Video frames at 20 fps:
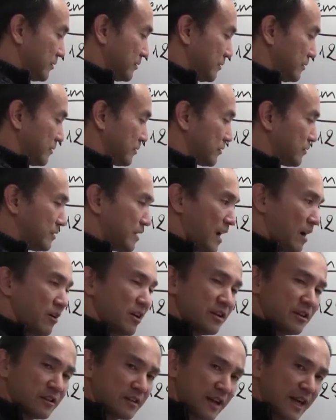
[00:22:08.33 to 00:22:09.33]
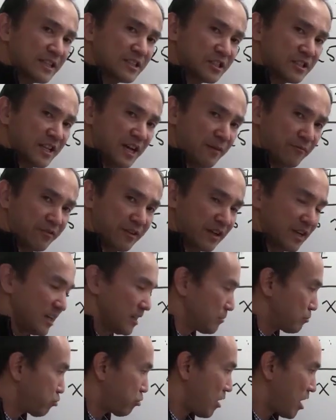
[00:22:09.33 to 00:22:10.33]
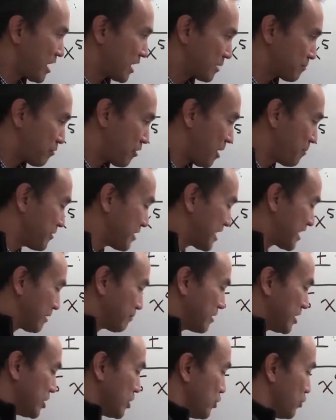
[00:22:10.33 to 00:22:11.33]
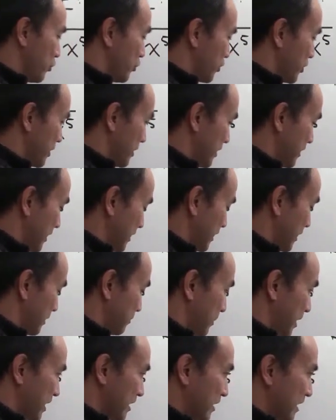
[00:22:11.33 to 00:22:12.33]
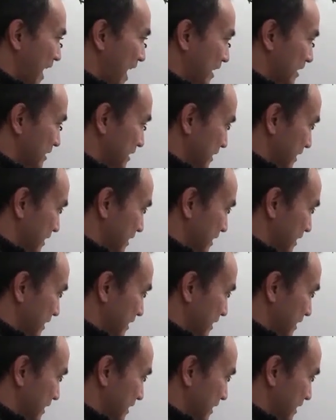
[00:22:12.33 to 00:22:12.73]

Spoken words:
So now in the next step right here, the product property can be used in making that